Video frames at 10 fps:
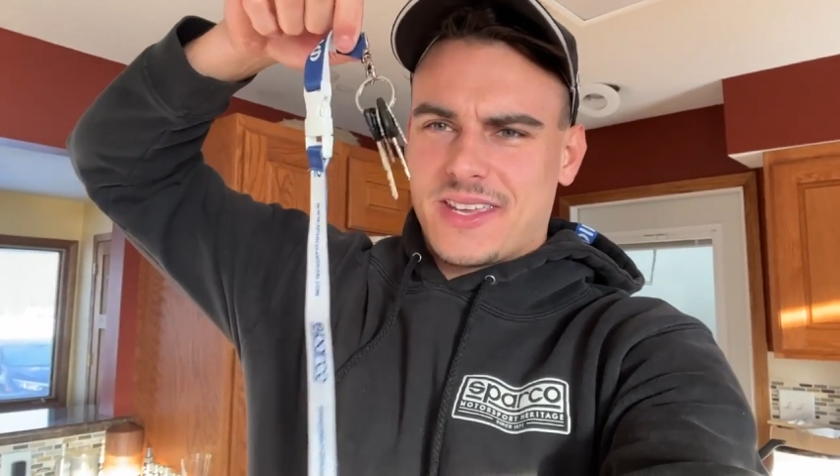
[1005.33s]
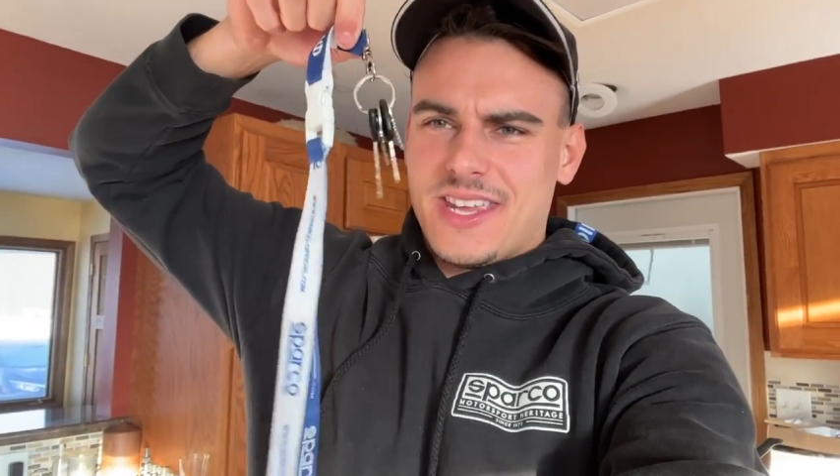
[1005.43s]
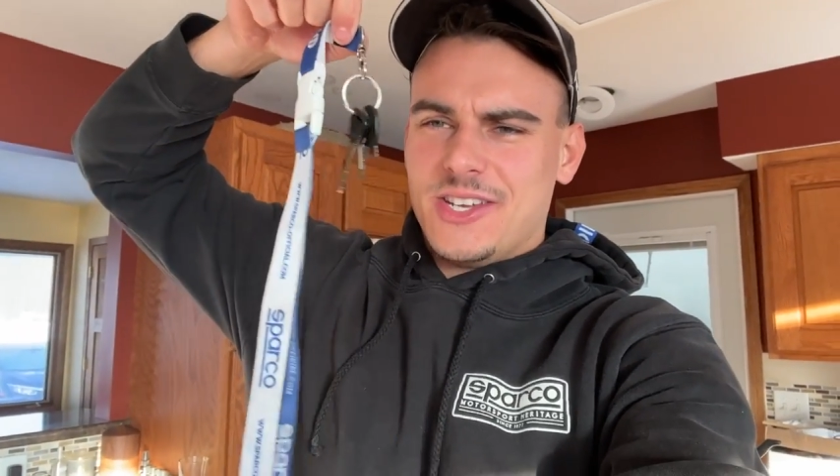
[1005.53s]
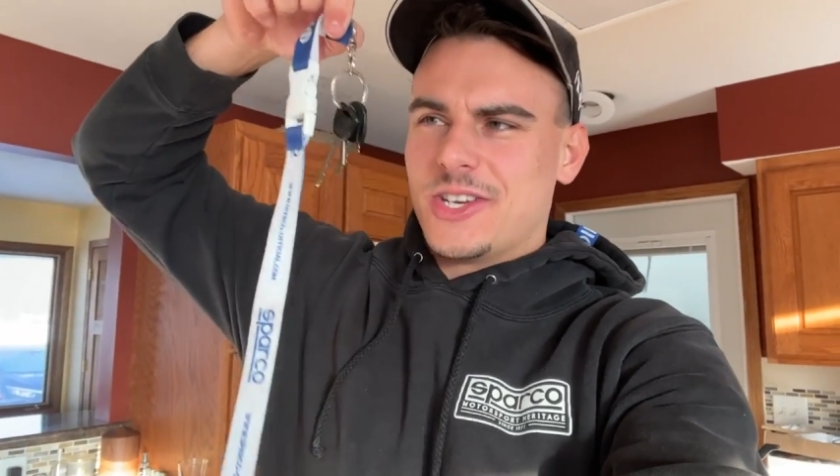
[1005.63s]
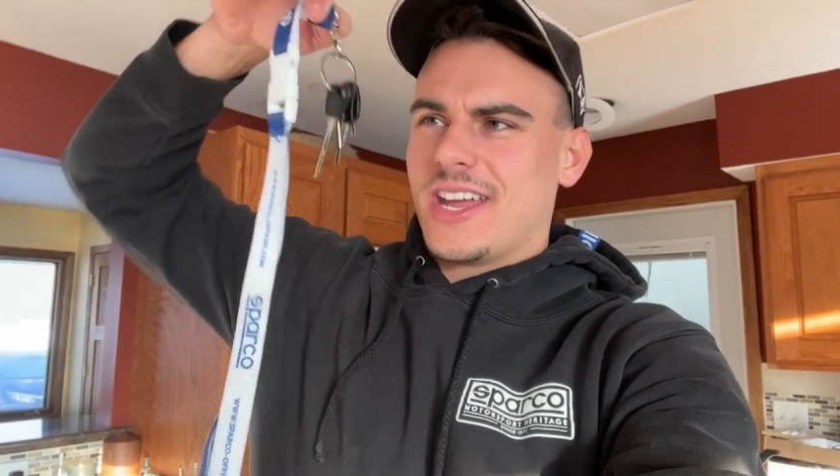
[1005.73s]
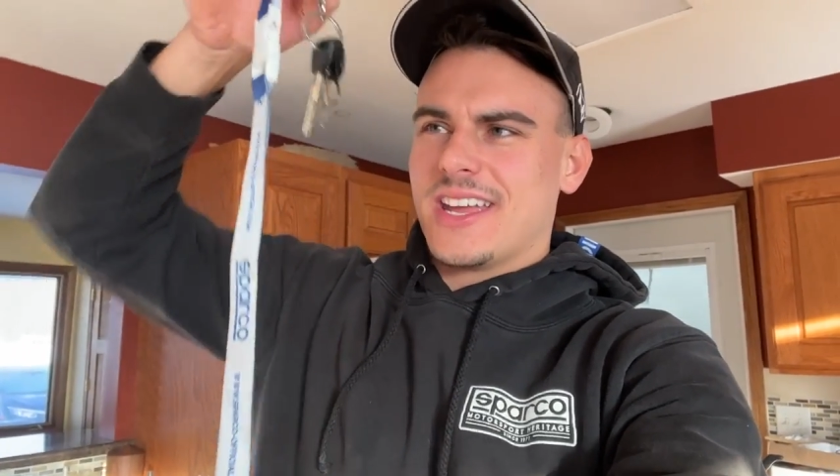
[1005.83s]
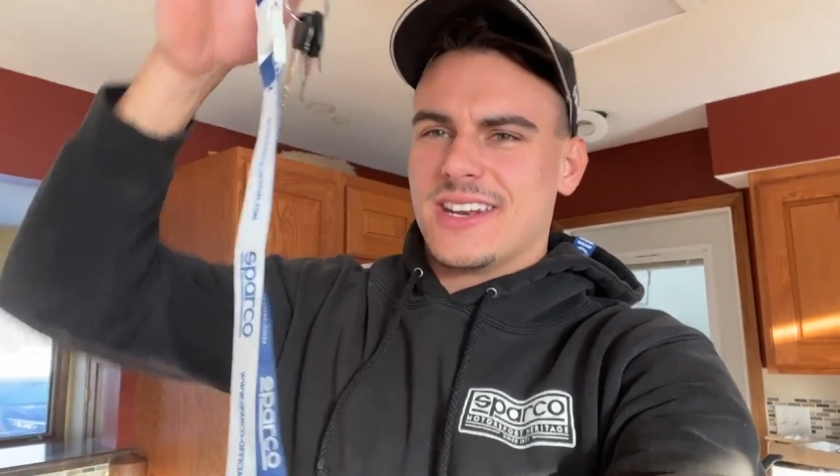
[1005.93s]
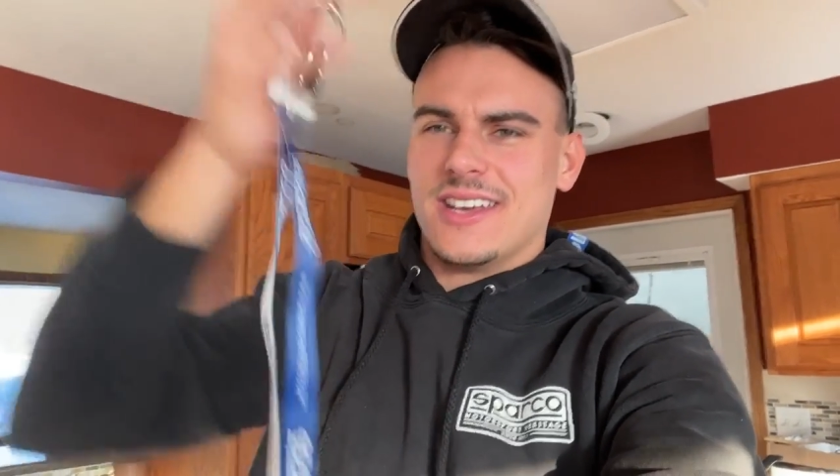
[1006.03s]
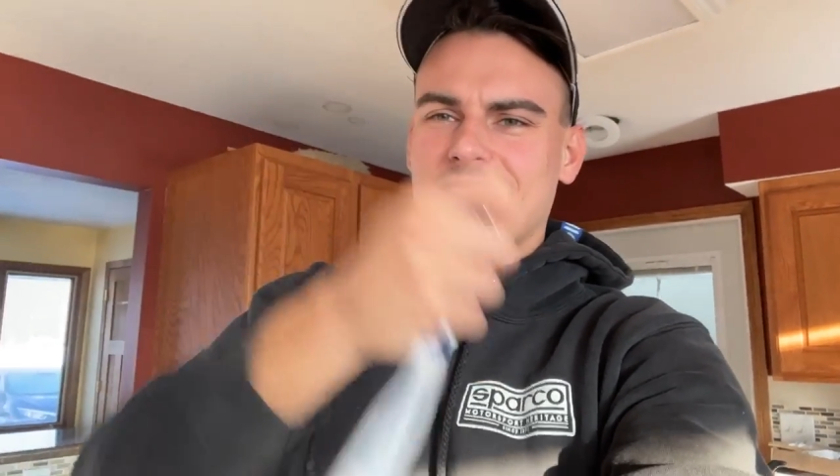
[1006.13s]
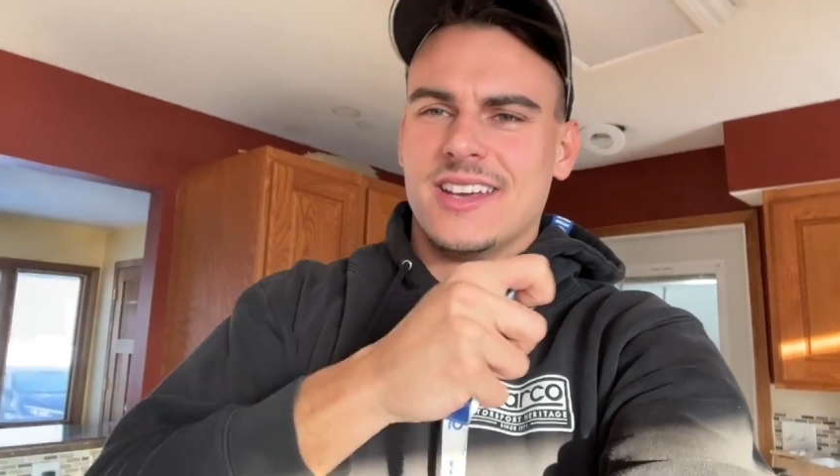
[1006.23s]

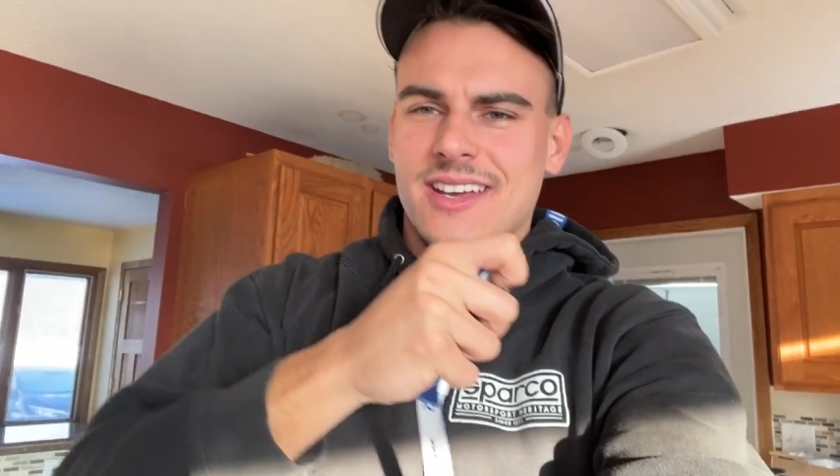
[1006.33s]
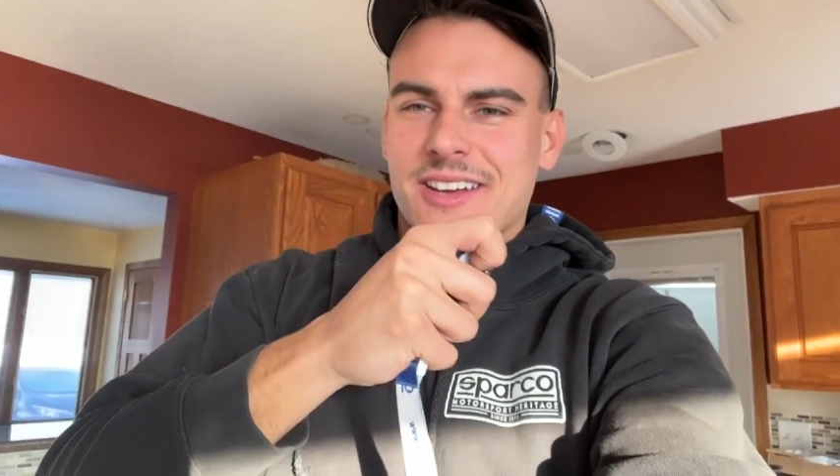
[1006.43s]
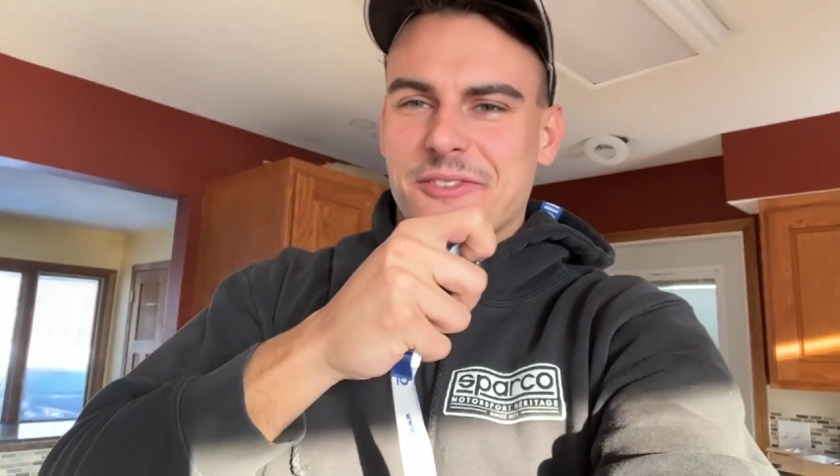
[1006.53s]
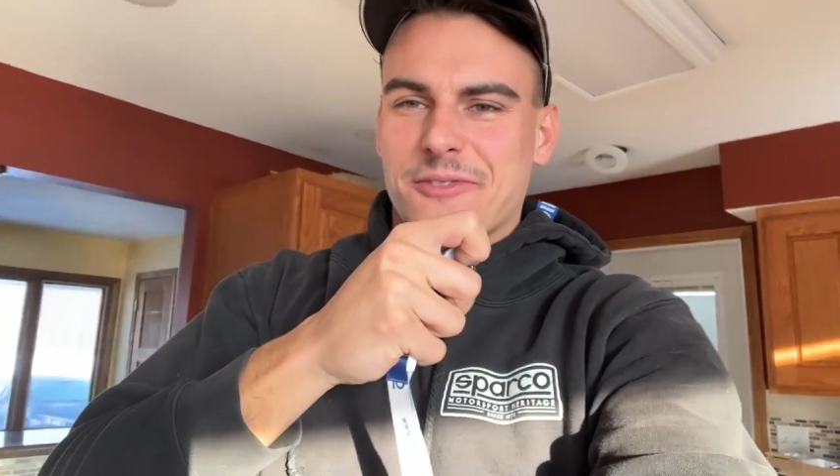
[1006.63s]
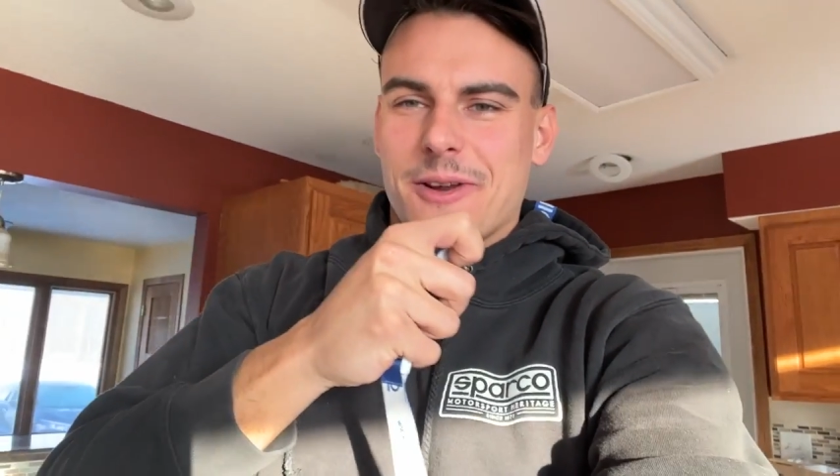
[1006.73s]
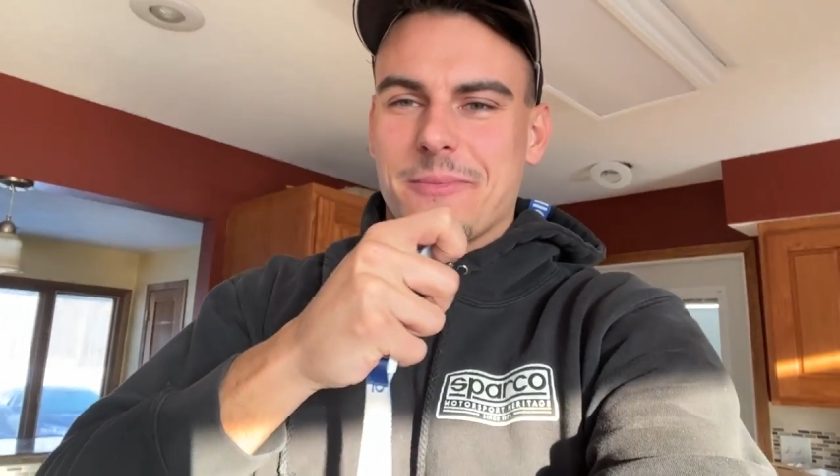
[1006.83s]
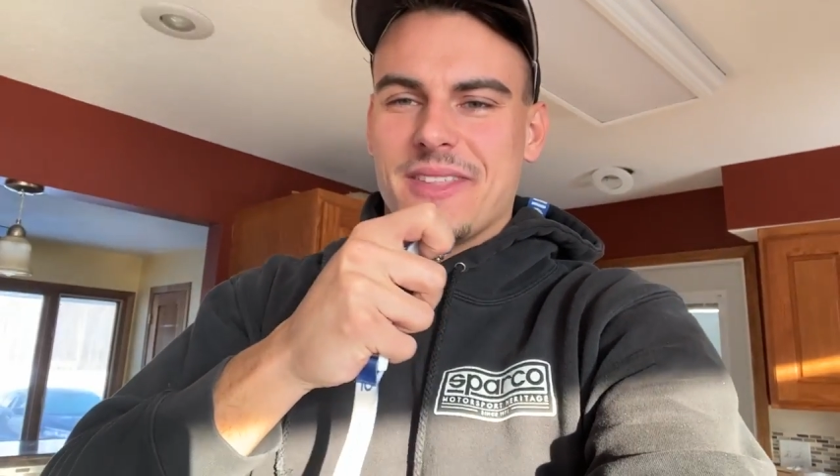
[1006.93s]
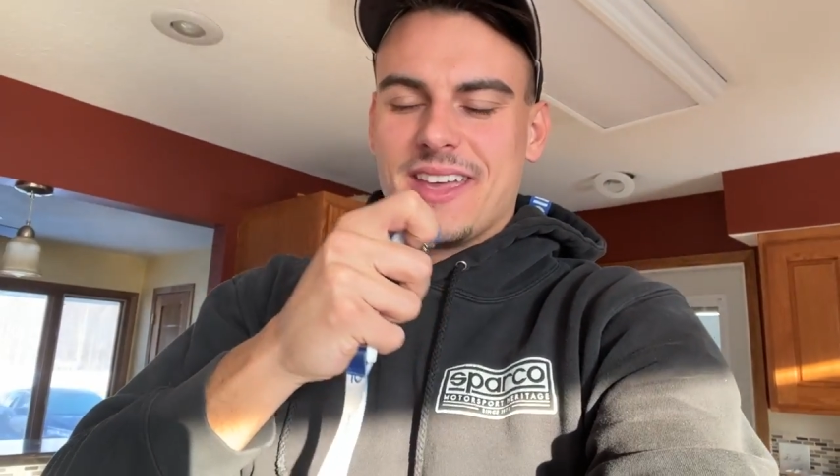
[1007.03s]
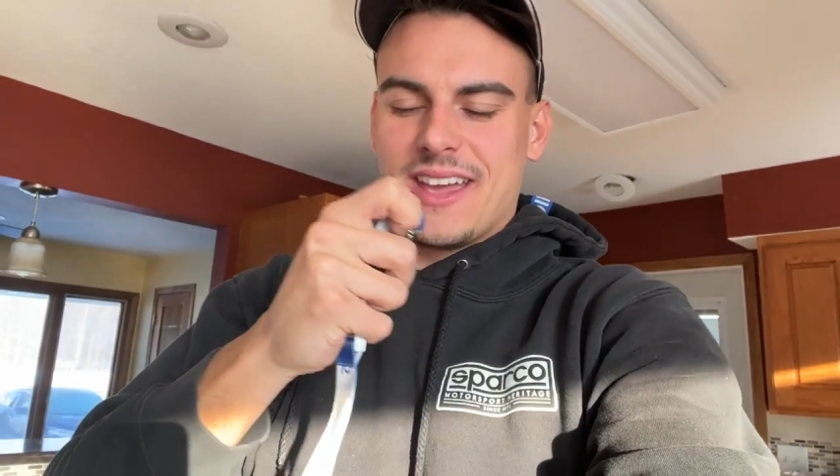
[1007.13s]
keychain from